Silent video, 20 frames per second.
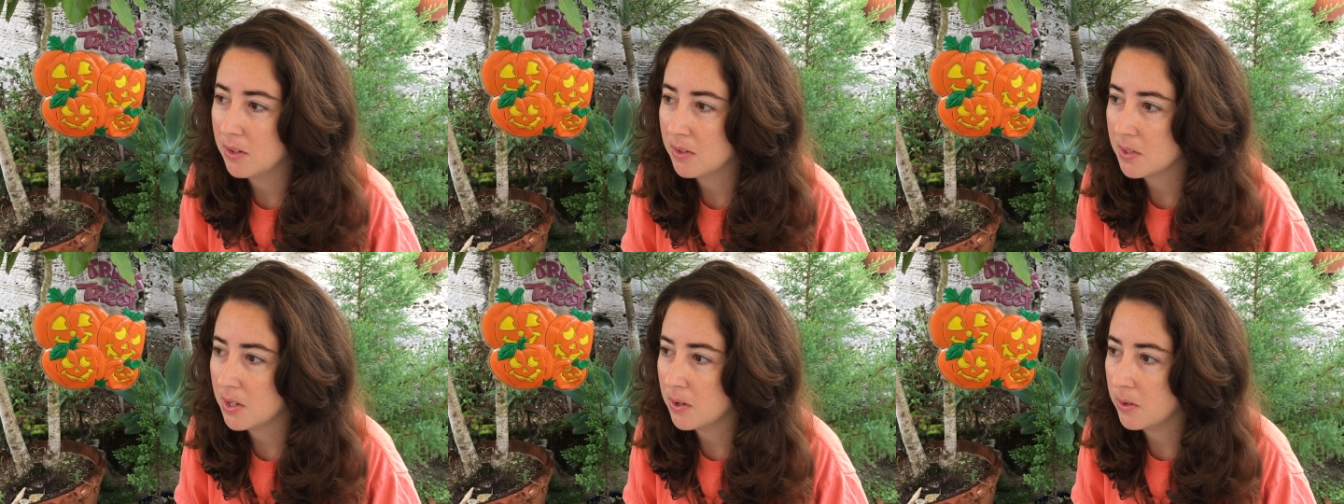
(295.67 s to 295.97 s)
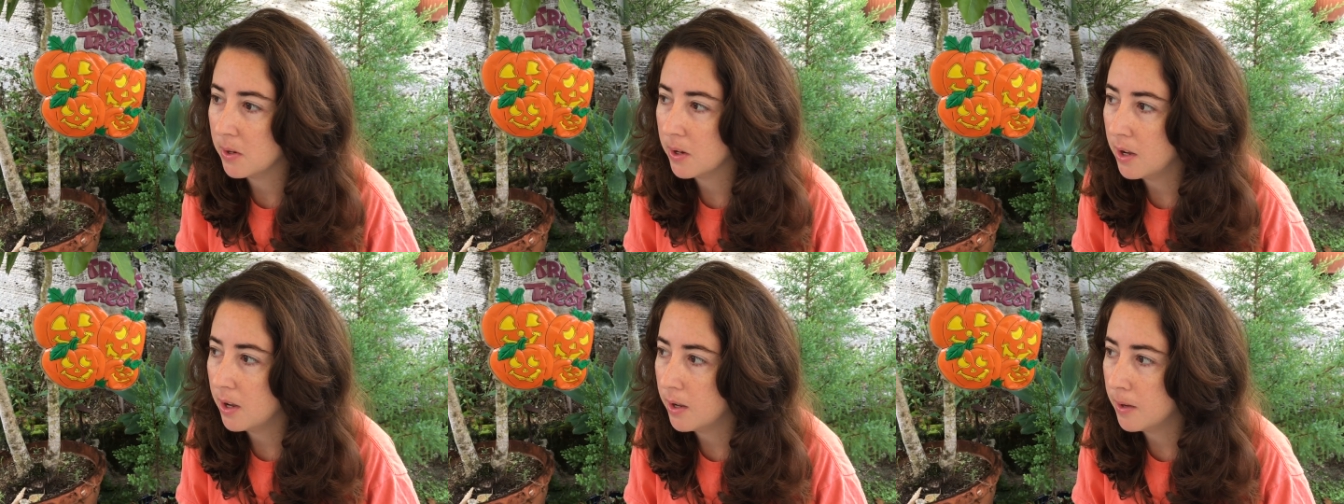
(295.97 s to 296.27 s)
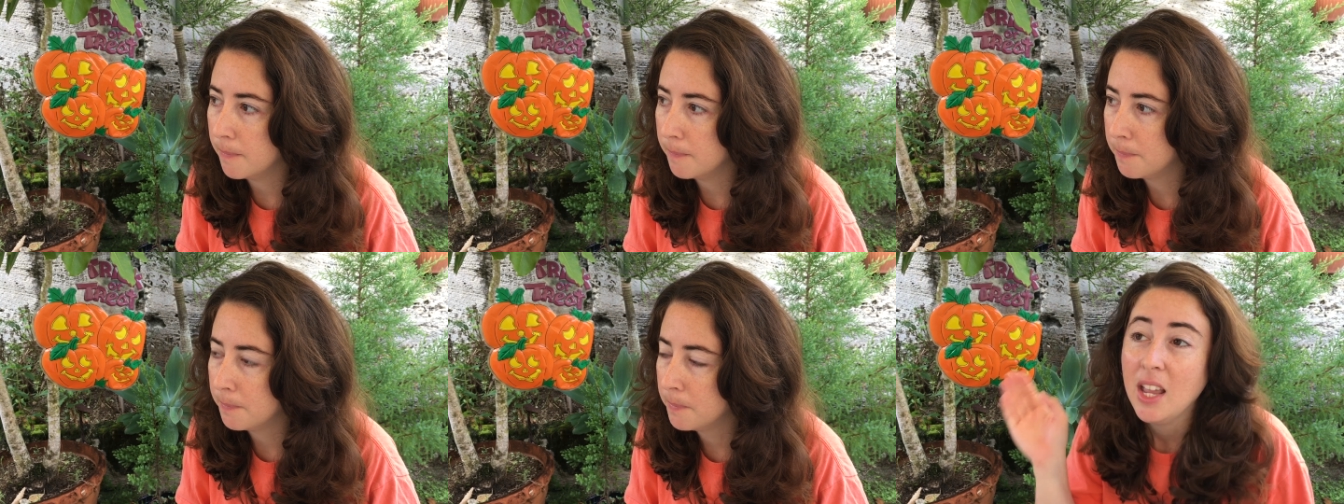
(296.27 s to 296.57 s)
So
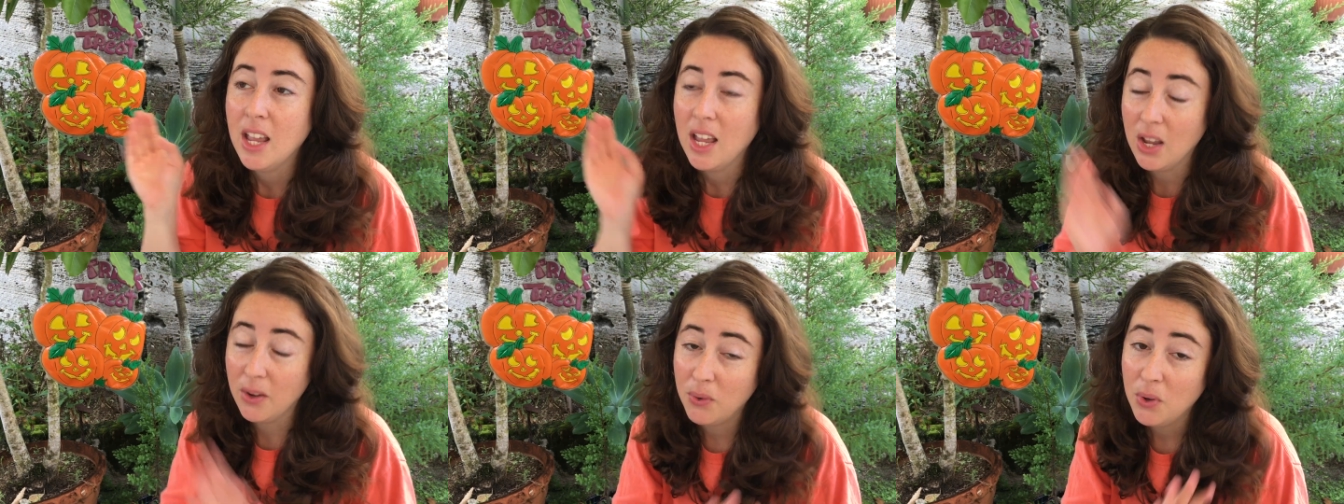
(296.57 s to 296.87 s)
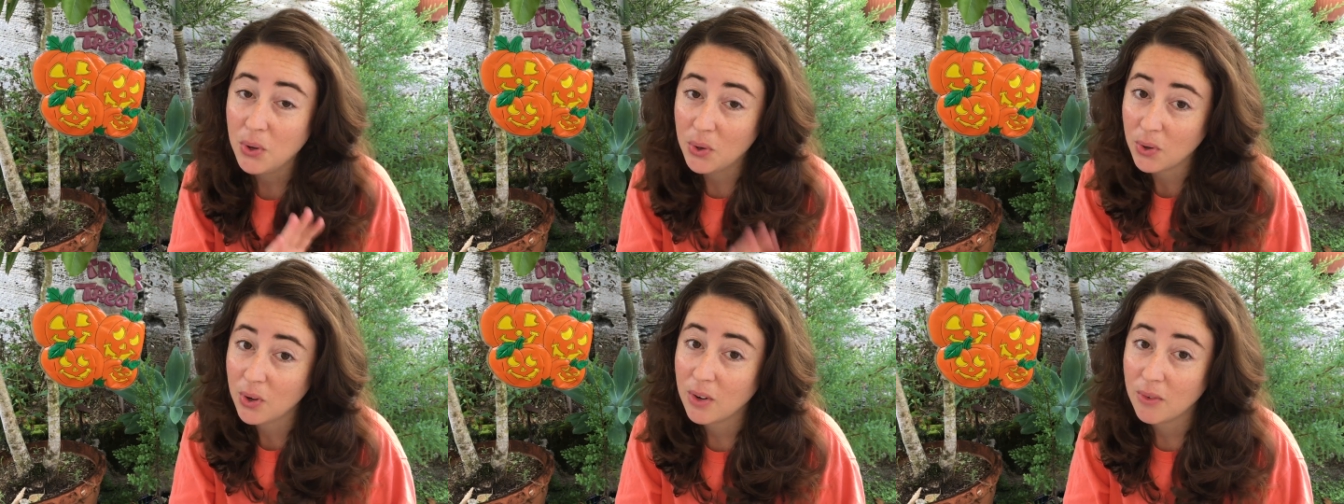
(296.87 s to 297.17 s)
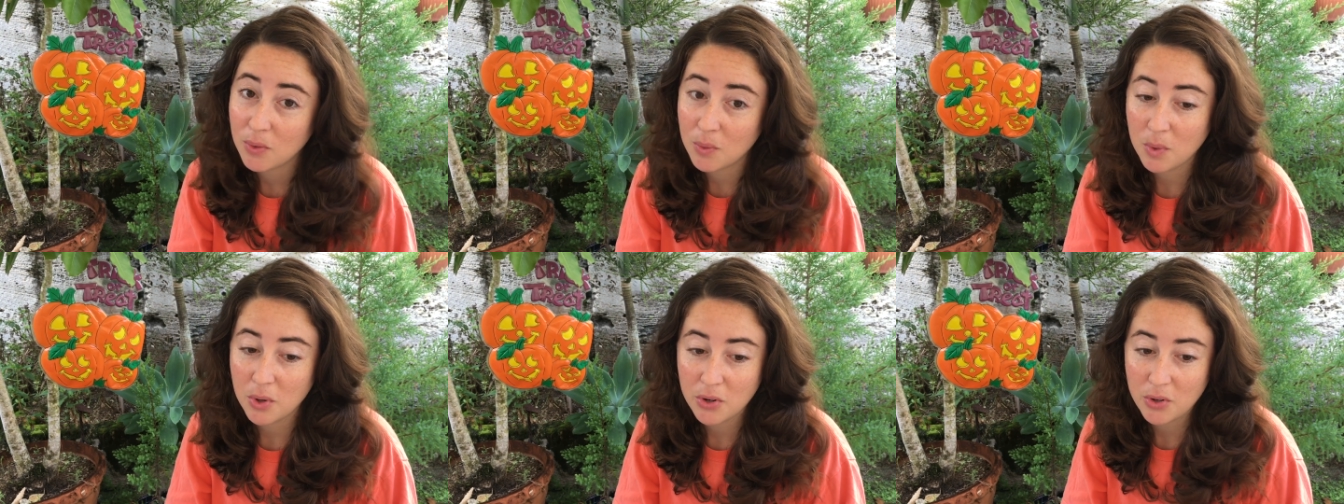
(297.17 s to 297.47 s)
if you don't
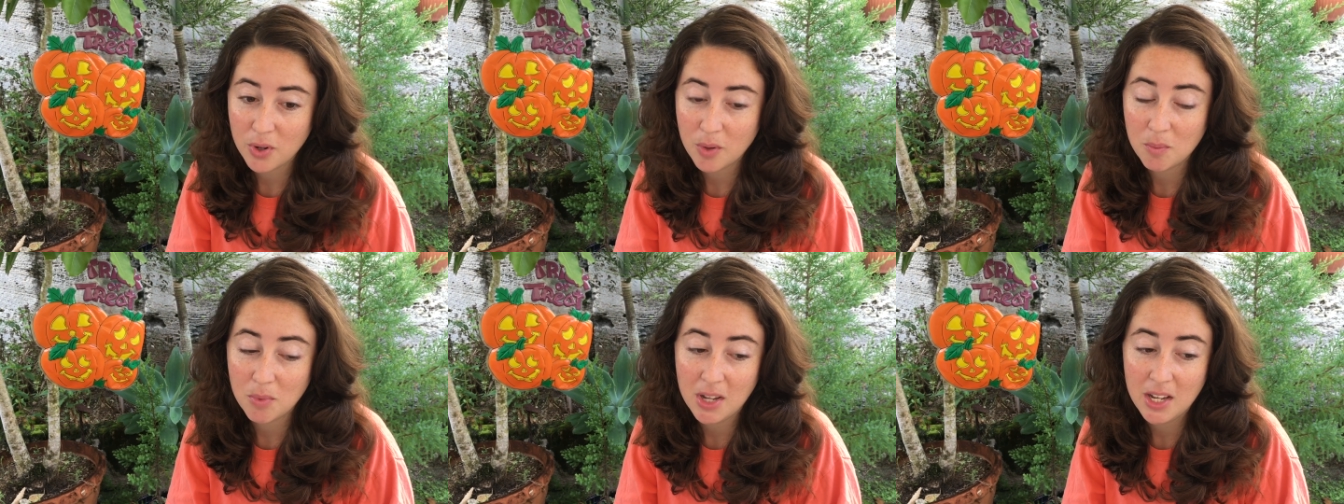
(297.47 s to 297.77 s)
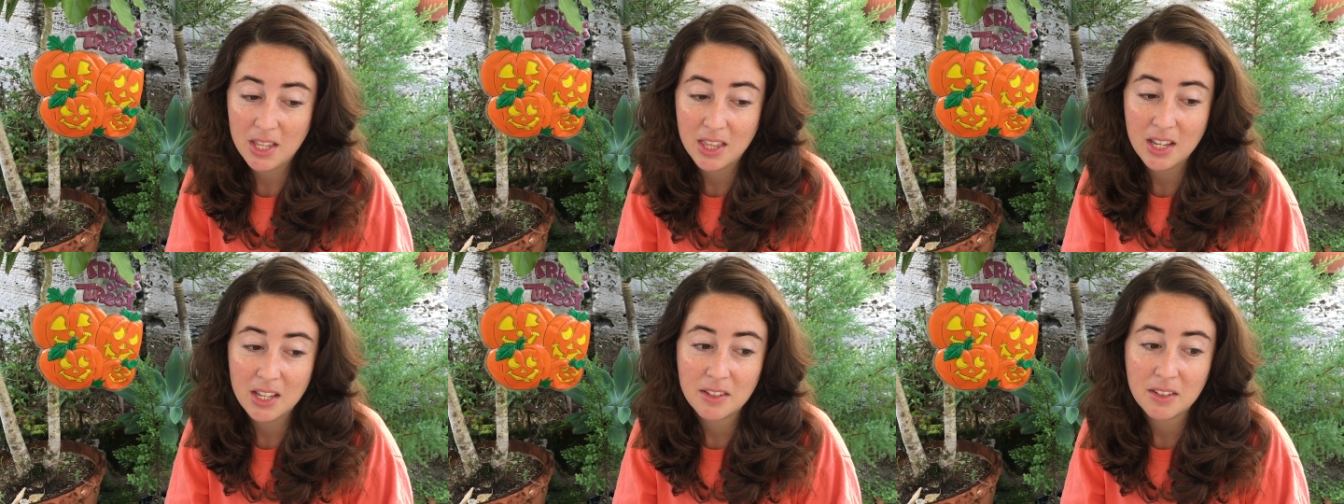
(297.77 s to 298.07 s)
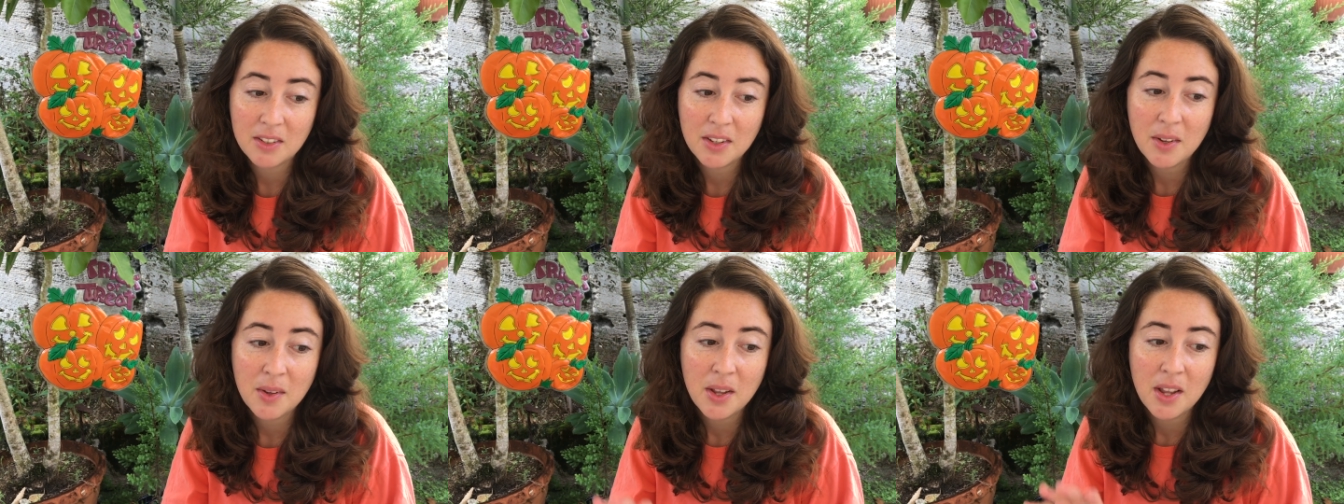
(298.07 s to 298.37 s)
have a wardrobe like this,